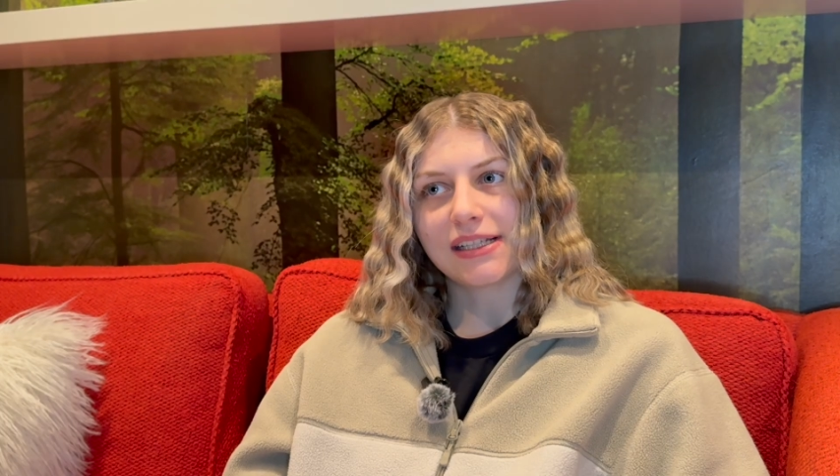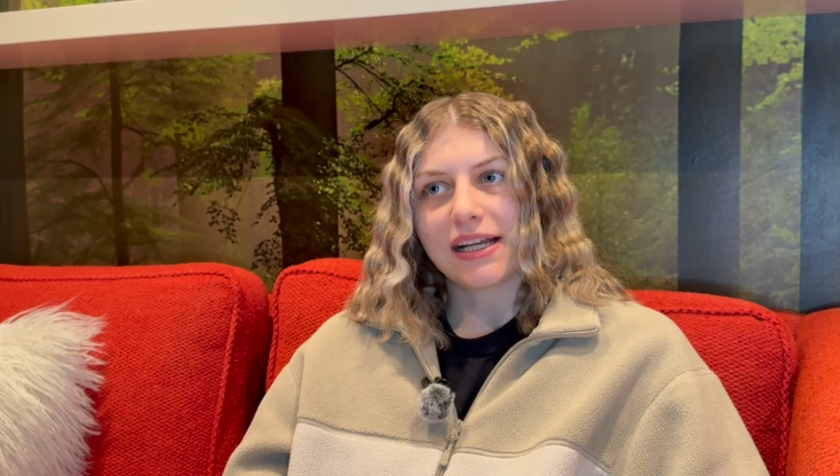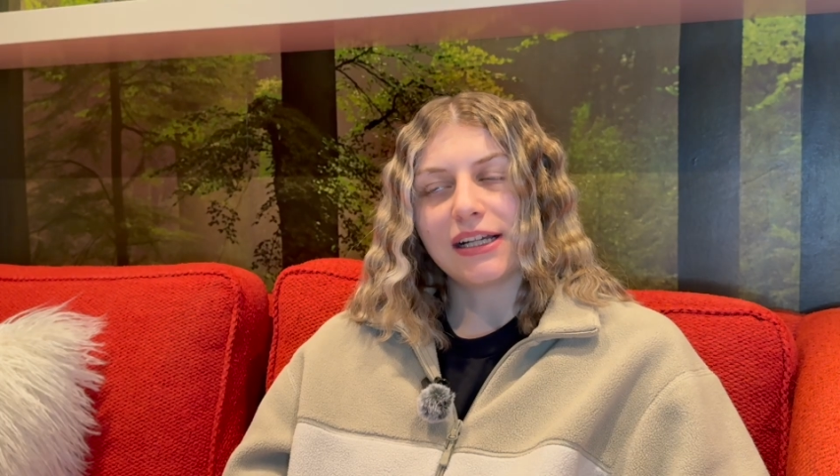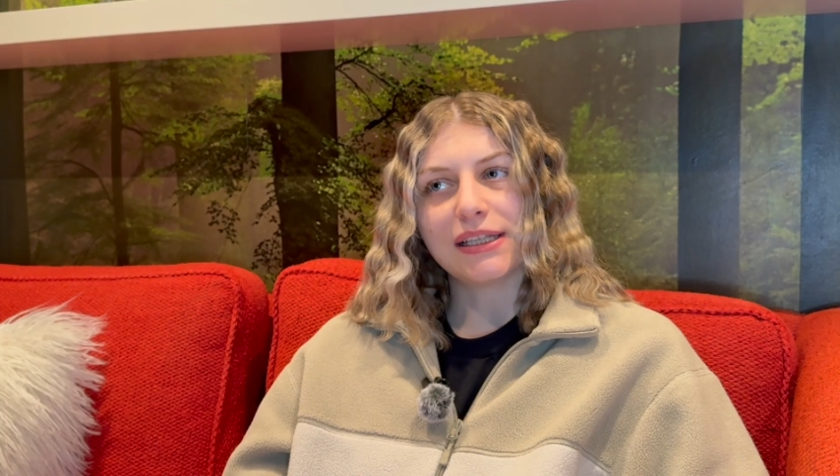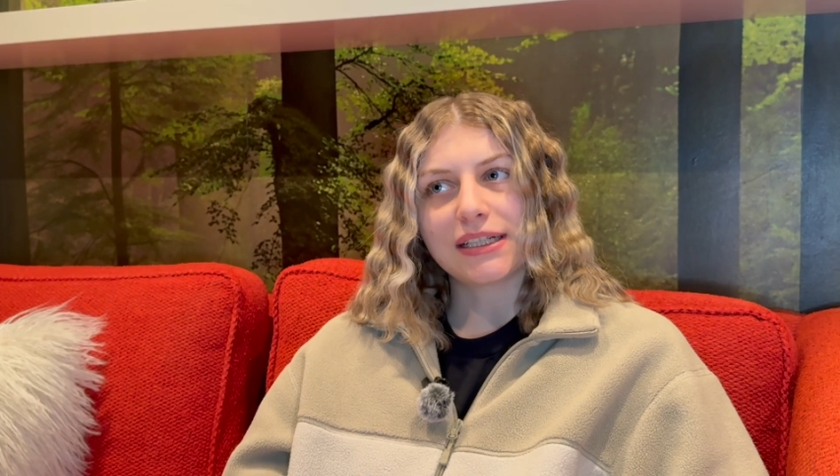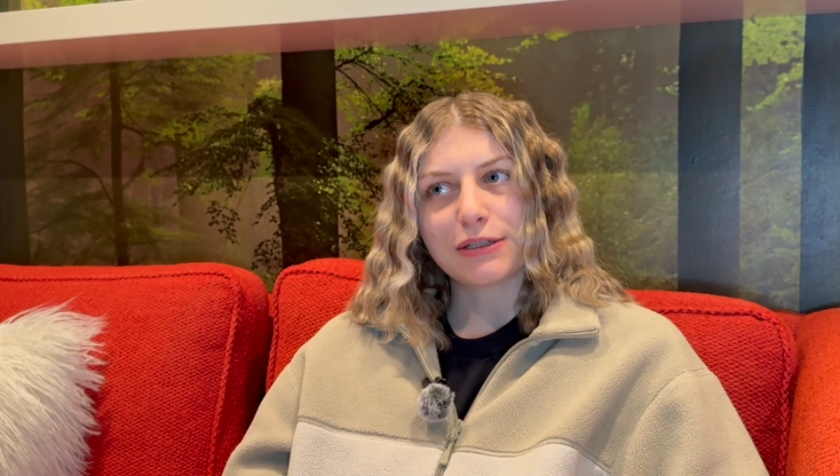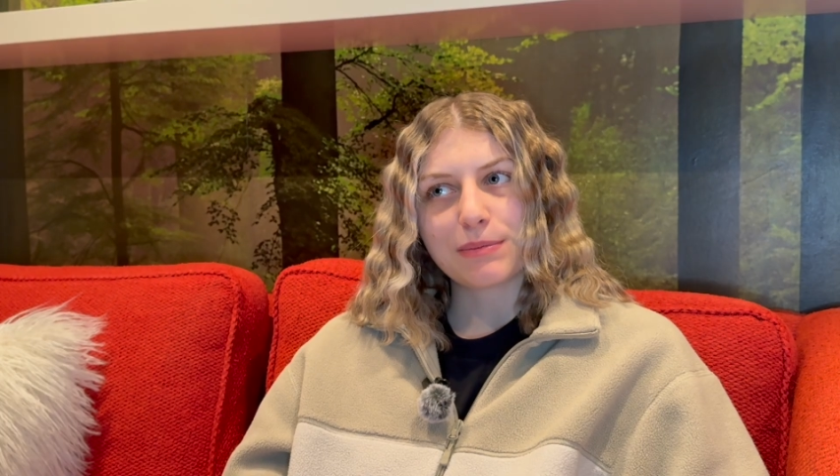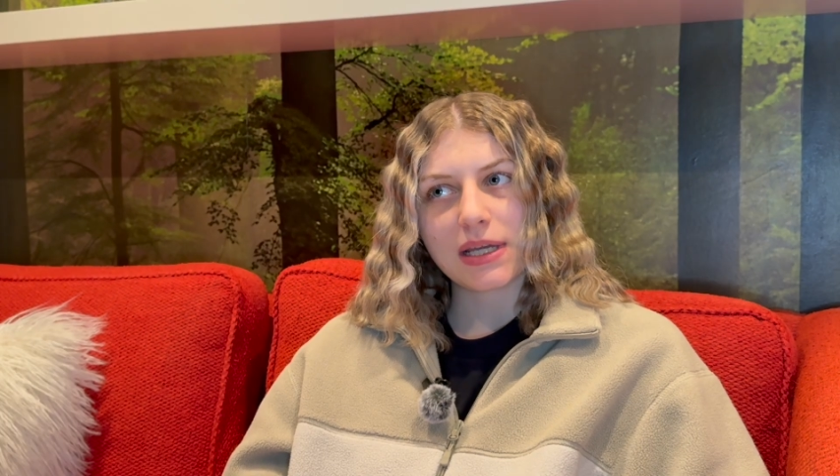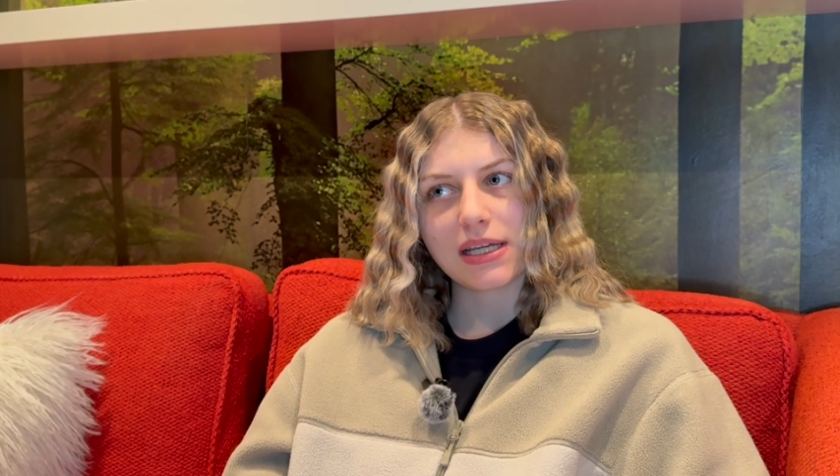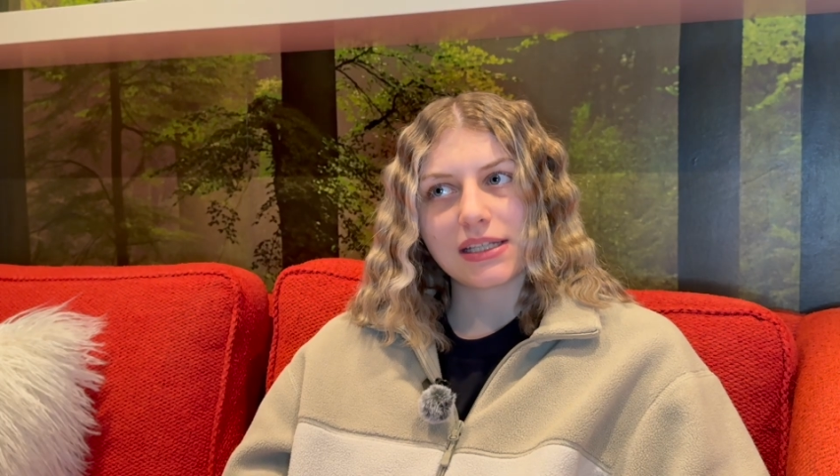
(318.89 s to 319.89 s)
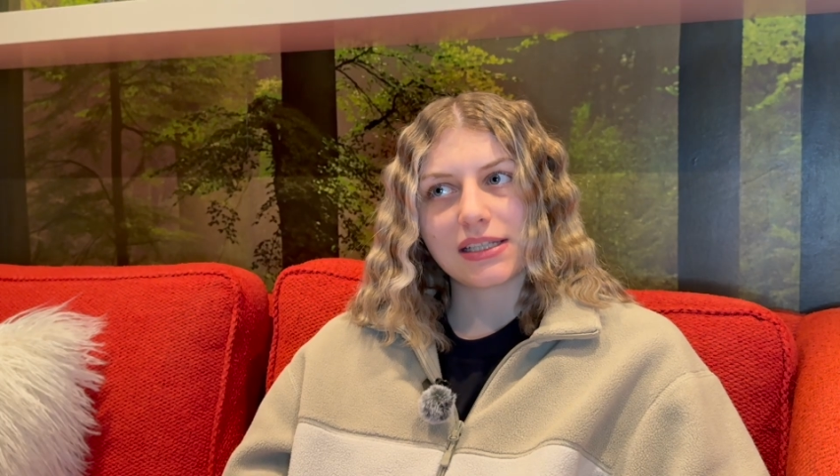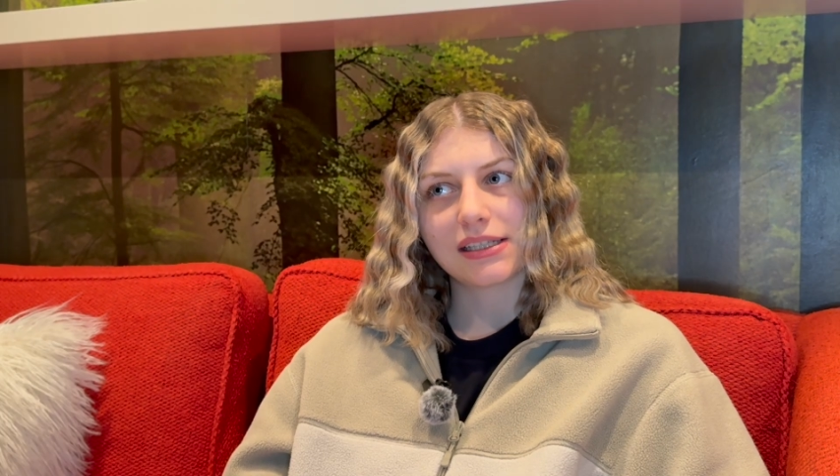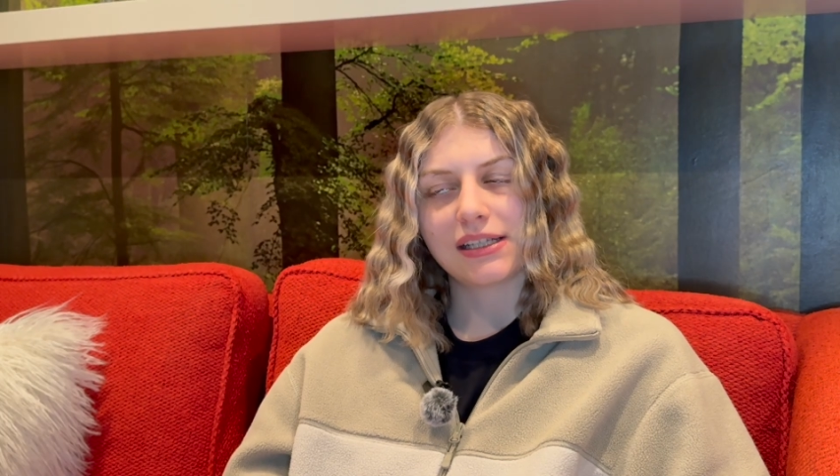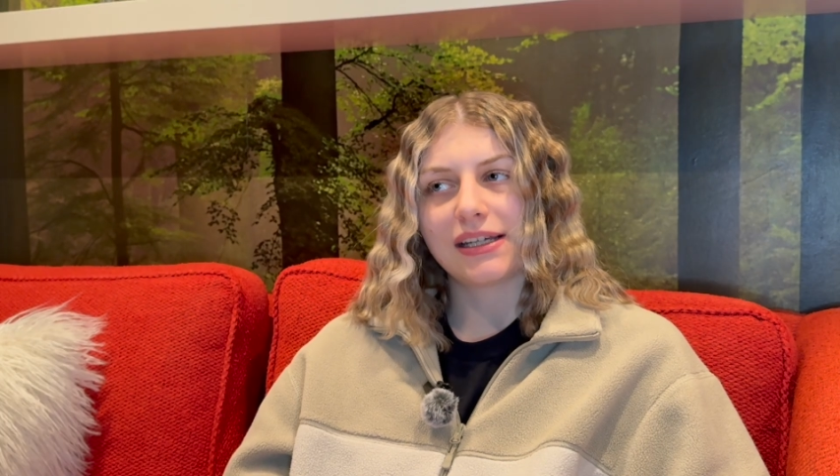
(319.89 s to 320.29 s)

A little bit.